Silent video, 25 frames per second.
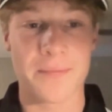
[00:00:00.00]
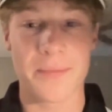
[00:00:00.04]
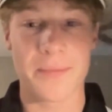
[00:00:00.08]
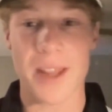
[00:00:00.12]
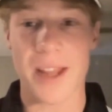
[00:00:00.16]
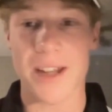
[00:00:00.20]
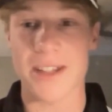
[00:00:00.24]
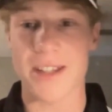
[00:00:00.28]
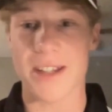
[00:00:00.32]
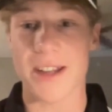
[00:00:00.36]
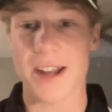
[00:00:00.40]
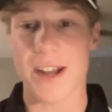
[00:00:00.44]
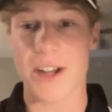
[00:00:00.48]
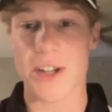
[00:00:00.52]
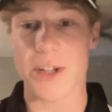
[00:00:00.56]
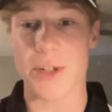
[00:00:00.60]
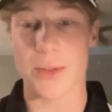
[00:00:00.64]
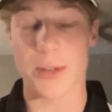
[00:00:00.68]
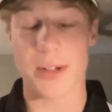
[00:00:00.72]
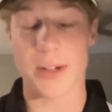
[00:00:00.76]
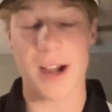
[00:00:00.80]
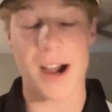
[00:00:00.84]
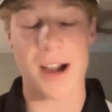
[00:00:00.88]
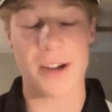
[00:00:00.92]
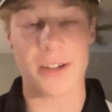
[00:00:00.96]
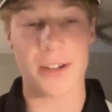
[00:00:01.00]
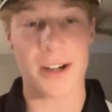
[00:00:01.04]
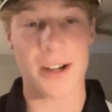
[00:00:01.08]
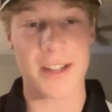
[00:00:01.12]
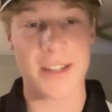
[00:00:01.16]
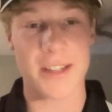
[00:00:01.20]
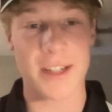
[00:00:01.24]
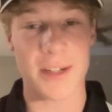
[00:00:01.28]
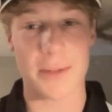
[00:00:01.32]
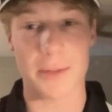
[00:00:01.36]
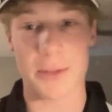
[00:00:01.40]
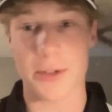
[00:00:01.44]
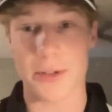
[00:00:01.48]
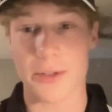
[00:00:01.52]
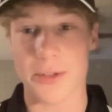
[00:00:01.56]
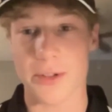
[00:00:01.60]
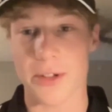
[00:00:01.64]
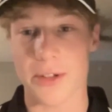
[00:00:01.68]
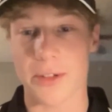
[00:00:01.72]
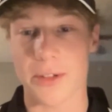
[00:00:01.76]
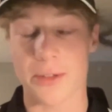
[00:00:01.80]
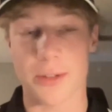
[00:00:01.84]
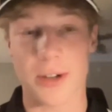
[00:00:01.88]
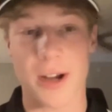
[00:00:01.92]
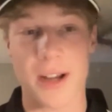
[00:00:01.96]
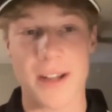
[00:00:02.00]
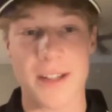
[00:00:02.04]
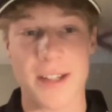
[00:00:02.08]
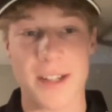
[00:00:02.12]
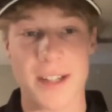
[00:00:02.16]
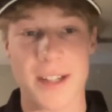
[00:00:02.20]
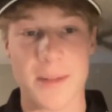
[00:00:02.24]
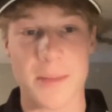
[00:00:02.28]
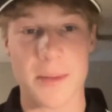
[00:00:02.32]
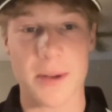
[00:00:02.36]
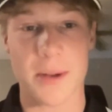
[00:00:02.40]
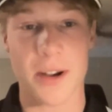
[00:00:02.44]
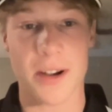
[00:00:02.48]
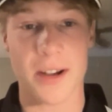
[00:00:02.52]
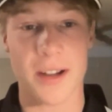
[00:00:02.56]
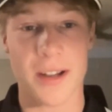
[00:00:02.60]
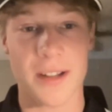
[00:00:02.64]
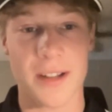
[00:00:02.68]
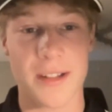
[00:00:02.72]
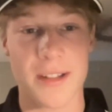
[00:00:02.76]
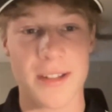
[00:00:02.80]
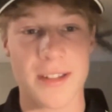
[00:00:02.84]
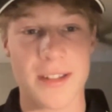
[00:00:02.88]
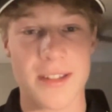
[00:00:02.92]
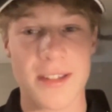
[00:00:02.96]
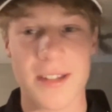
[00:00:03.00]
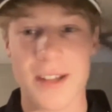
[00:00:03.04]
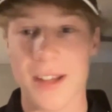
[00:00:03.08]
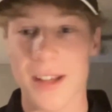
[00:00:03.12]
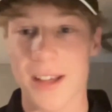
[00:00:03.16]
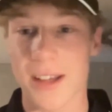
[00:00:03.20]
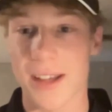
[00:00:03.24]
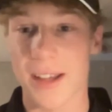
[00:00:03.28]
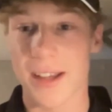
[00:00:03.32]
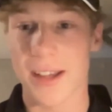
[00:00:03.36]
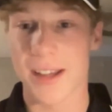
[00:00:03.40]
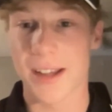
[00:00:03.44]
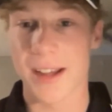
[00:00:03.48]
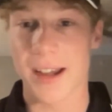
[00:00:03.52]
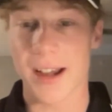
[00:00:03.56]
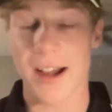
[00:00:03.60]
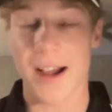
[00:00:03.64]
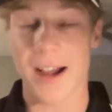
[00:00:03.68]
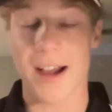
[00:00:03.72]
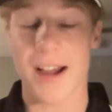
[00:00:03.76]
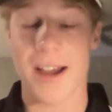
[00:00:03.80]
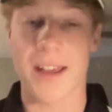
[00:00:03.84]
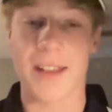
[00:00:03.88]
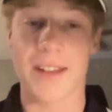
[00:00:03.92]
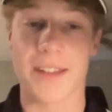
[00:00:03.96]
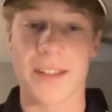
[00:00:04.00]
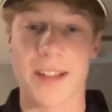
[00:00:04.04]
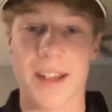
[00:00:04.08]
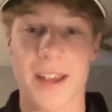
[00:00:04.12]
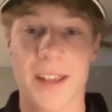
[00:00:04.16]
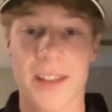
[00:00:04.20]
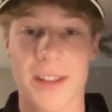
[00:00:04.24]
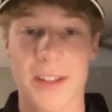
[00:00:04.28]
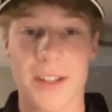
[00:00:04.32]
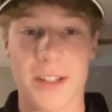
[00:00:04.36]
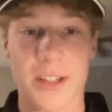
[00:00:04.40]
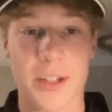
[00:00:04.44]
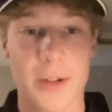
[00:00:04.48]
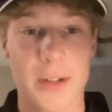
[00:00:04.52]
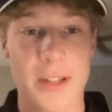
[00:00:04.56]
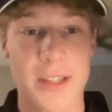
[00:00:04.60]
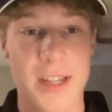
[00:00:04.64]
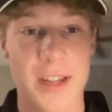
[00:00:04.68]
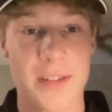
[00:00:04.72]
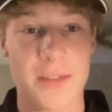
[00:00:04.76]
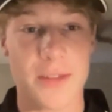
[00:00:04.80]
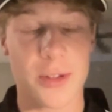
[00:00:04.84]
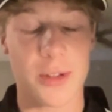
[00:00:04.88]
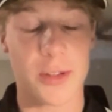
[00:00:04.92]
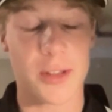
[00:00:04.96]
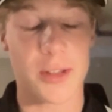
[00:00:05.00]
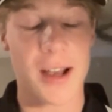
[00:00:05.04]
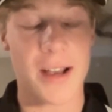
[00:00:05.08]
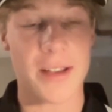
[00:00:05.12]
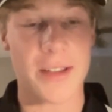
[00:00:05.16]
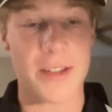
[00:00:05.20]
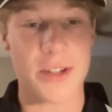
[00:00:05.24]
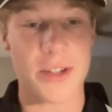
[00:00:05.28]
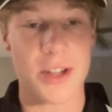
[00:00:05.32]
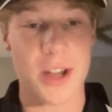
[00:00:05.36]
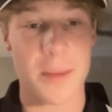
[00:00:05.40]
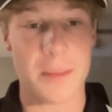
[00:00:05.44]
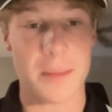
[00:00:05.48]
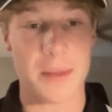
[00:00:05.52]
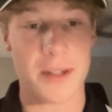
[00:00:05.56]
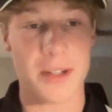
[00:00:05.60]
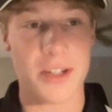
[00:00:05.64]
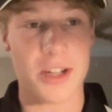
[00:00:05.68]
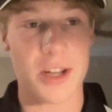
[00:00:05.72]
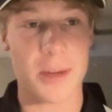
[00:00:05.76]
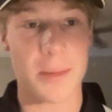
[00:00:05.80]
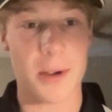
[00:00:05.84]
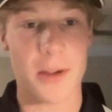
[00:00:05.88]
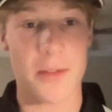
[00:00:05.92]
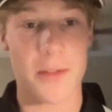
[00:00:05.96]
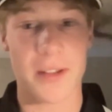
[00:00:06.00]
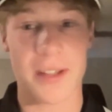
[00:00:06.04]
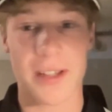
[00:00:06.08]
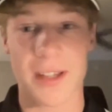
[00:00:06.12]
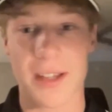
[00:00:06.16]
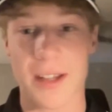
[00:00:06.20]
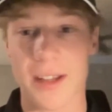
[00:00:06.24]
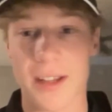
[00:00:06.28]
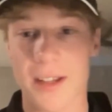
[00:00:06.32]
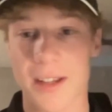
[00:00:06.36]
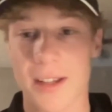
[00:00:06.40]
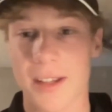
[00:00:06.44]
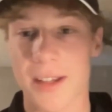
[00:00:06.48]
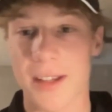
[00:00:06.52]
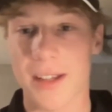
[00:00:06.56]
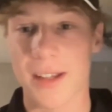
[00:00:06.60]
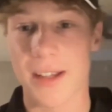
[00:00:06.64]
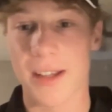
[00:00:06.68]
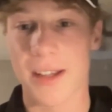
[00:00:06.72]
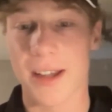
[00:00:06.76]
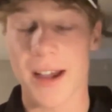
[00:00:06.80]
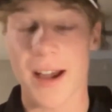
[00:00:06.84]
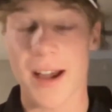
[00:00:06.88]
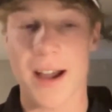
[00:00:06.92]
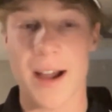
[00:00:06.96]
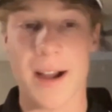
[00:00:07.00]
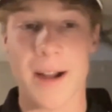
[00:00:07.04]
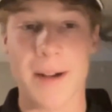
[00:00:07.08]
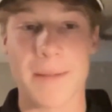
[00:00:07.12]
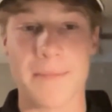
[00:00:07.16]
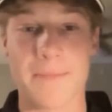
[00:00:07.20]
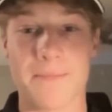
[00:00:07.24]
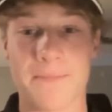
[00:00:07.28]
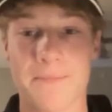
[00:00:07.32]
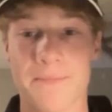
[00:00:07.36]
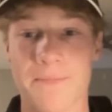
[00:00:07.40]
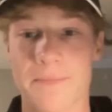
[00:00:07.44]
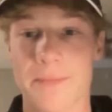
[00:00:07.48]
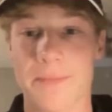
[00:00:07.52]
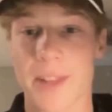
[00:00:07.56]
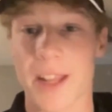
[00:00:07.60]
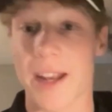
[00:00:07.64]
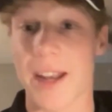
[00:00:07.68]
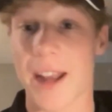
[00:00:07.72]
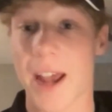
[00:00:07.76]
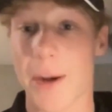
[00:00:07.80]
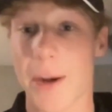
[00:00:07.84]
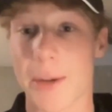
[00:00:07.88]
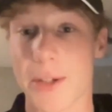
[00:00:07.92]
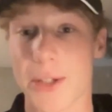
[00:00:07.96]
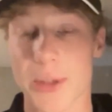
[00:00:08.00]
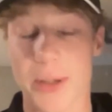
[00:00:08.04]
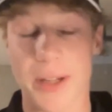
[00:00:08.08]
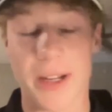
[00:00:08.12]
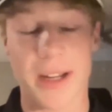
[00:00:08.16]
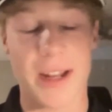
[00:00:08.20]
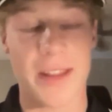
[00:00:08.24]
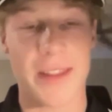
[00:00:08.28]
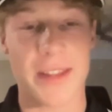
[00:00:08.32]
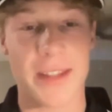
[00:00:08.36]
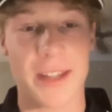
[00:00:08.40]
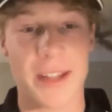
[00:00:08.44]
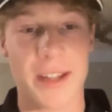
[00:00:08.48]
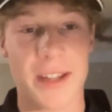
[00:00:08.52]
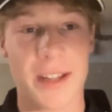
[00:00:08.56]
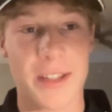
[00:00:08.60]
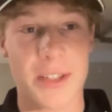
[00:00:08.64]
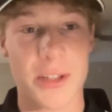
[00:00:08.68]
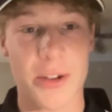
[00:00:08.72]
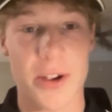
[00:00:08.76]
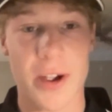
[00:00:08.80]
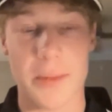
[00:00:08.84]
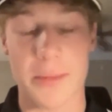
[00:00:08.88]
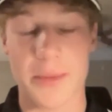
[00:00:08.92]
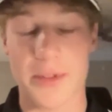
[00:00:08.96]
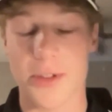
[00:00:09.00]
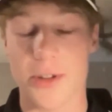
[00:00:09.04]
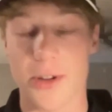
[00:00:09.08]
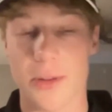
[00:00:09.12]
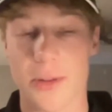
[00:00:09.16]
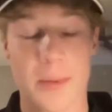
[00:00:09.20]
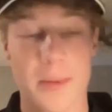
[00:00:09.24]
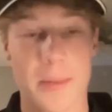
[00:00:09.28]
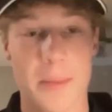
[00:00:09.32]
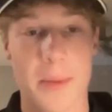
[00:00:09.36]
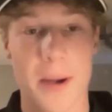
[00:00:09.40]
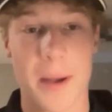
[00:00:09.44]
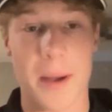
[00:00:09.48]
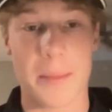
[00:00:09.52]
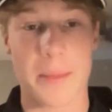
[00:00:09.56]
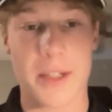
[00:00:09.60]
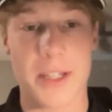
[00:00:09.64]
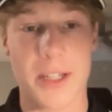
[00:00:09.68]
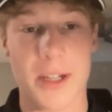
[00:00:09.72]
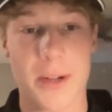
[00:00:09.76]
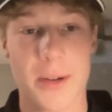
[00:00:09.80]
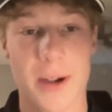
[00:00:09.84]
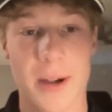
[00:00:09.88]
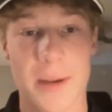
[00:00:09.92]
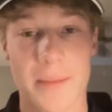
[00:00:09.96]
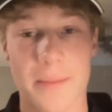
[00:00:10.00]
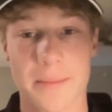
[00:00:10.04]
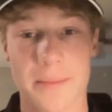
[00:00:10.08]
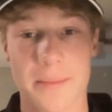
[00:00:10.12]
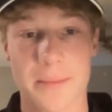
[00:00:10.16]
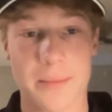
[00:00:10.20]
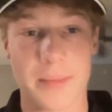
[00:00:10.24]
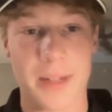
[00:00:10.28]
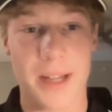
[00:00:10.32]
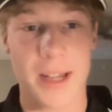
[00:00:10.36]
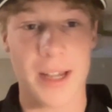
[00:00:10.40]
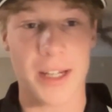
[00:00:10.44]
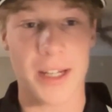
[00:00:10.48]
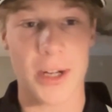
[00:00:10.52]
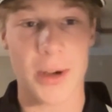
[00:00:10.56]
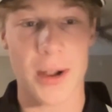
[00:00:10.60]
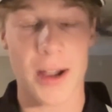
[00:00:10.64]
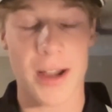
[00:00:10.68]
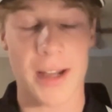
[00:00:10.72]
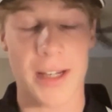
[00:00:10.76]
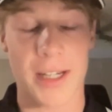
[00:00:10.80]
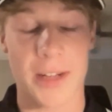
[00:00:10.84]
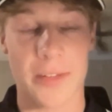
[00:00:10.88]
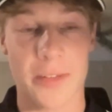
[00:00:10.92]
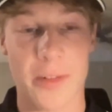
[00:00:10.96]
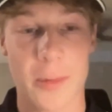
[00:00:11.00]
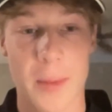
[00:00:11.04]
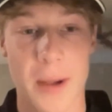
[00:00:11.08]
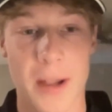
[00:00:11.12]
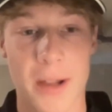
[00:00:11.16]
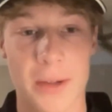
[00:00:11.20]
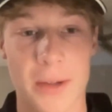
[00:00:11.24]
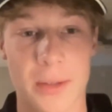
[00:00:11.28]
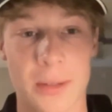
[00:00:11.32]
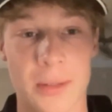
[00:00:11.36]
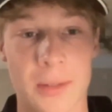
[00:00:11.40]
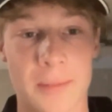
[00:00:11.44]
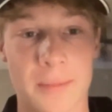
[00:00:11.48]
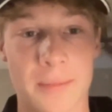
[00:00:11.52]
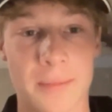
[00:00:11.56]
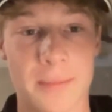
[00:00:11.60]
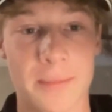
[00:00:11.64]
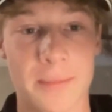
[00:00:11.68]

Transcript: international car racing, which was a great experience. And yeah, the USF 2000 championship over here. And now we're doing another year. So I'm super pumped to go out and give it my all.